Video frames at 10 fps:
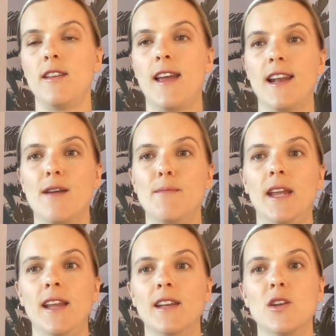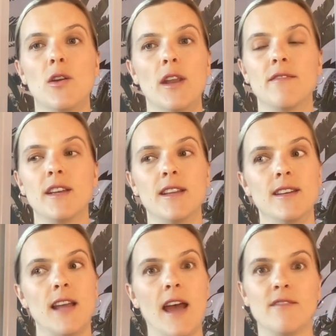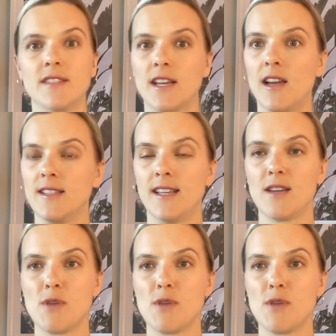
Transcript: And I mean, not even advertising